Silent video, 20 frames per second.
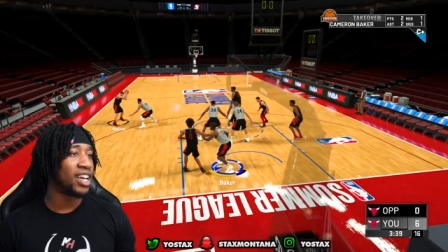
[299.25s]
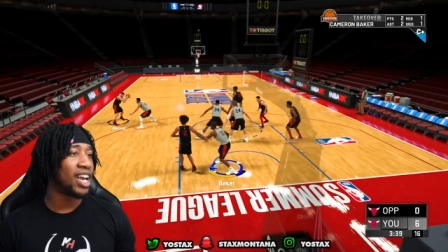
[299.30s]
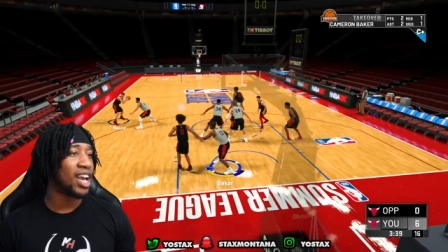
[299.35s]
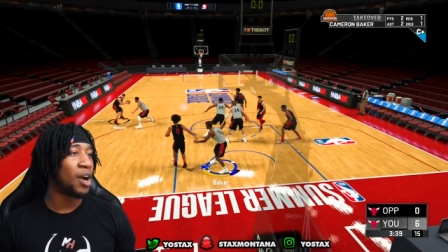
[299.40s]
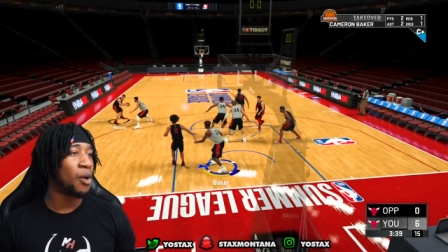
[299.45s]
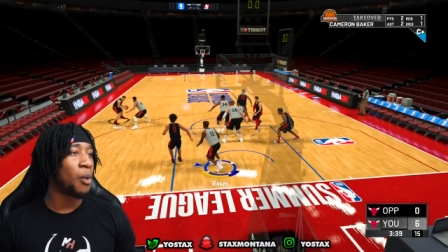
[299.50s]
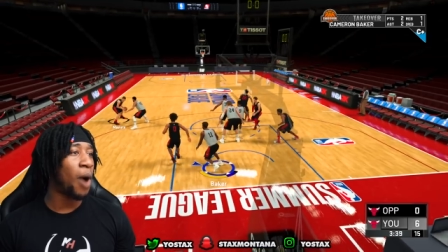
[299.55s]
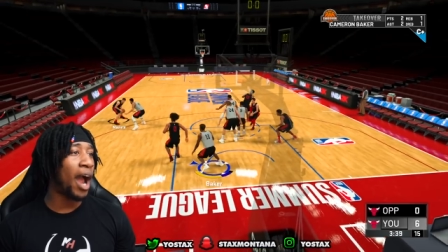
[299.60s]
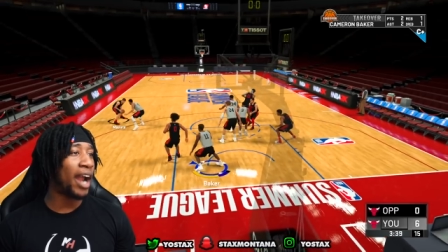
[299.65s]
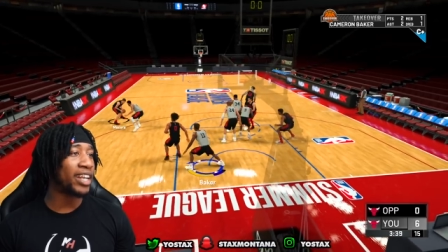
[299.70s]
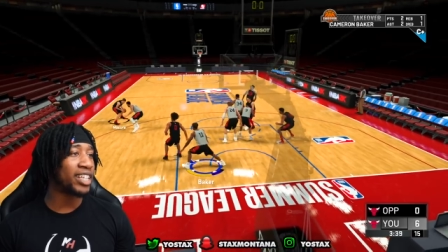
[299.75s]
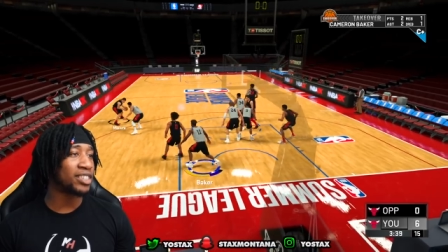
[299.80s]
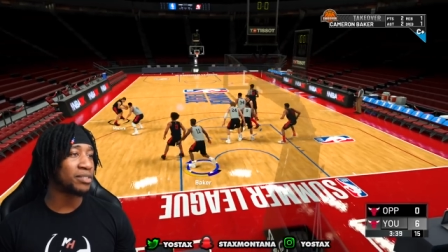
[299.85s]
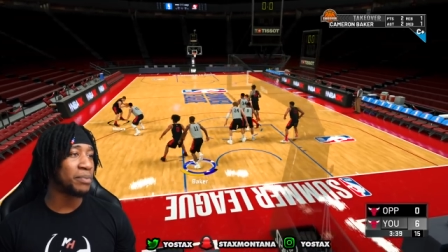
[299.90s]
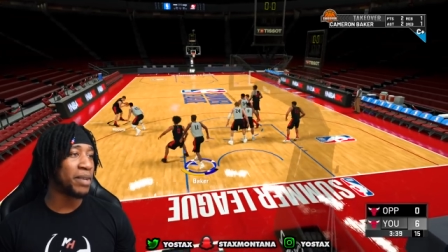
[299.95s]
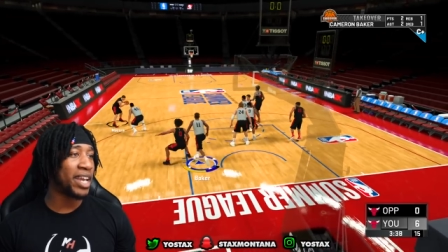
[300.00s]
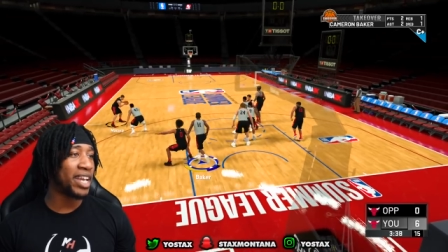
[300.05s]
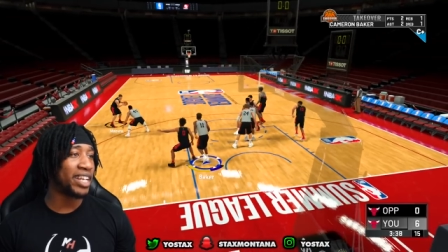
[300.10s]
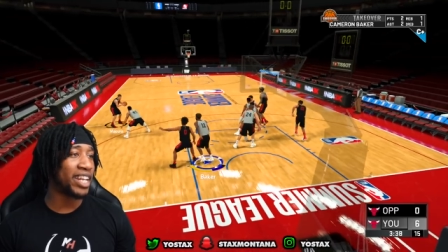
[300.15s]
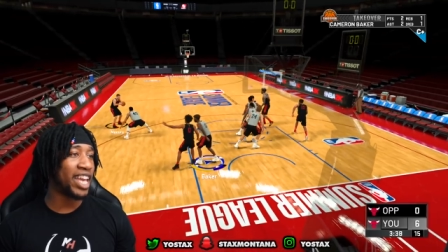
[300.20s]
And why this
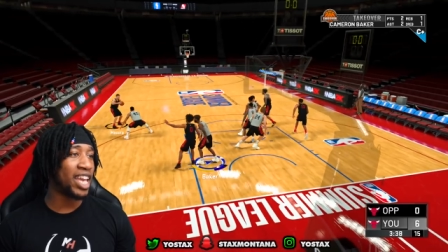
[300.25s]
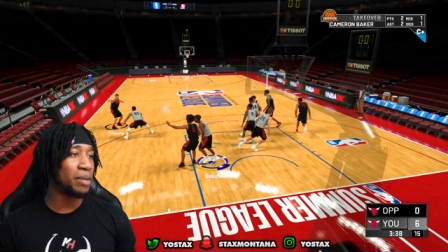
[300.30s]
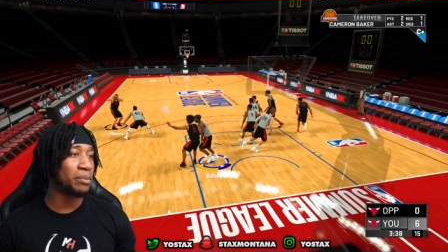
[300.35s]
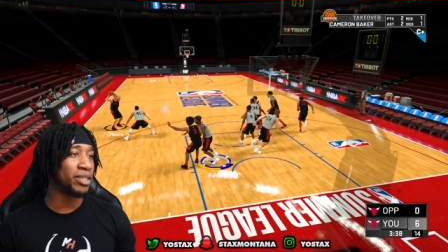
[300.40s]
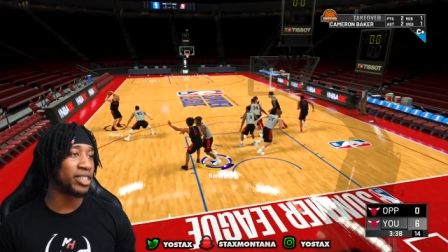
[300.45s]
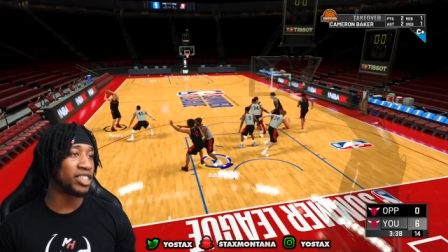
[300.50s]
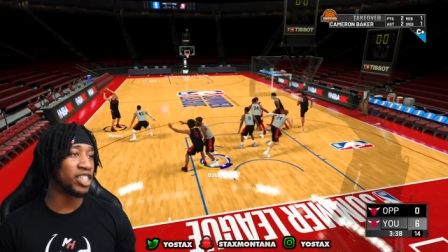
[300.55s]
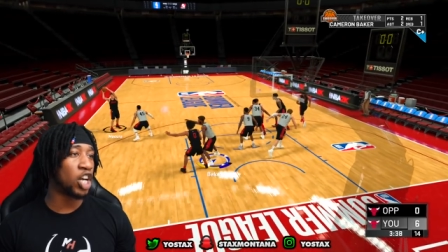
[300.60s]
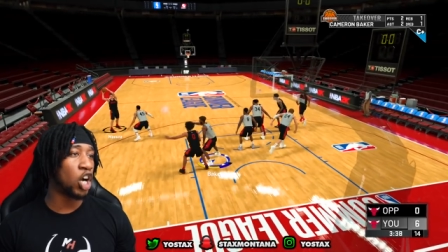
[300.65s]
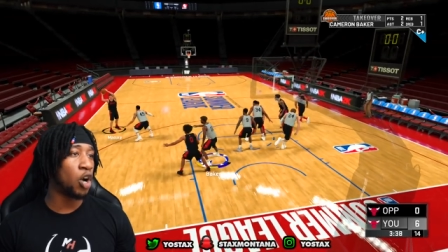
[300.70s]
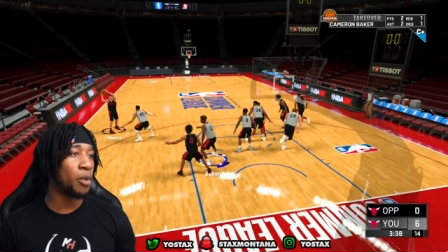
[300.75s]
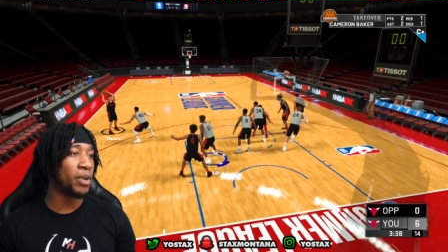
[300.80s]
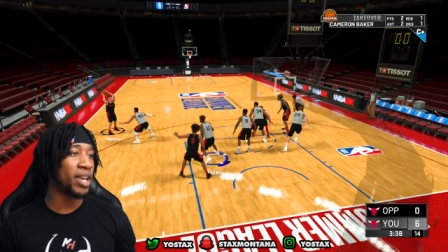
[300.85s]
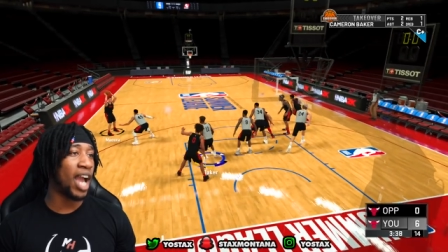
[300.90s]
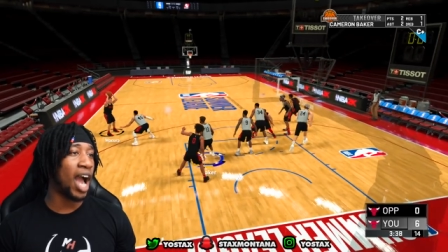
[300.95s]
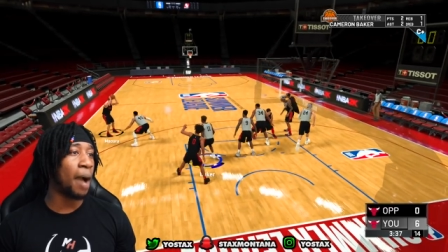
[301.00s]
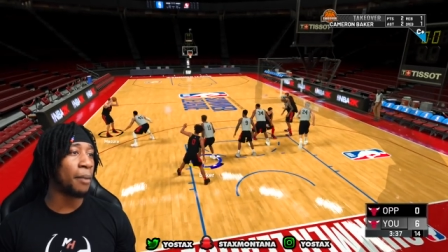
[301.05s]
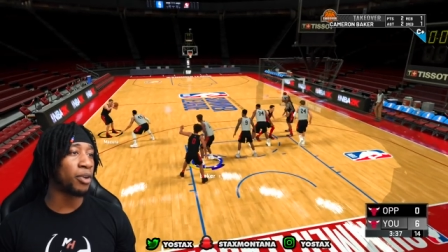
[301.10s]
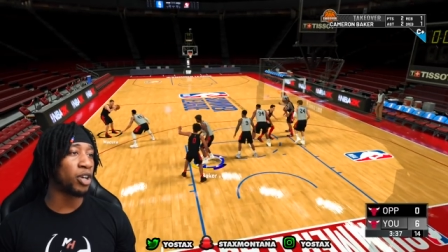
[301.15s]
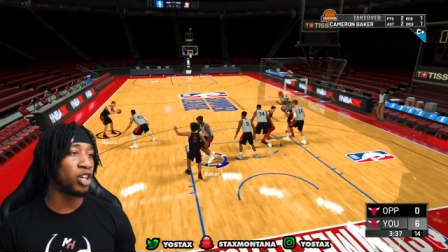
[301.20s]
man name is Coby,
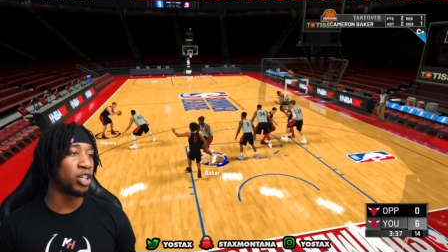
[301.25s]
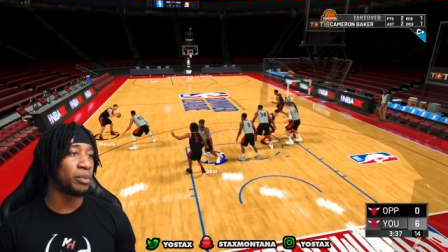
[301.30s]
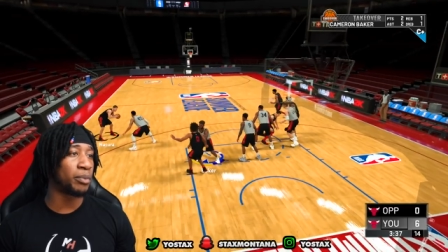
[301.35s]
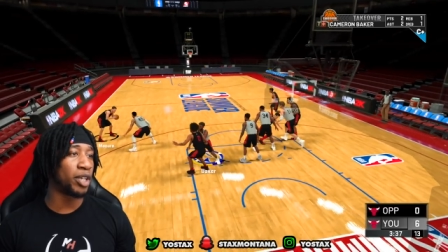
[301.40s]
I'm going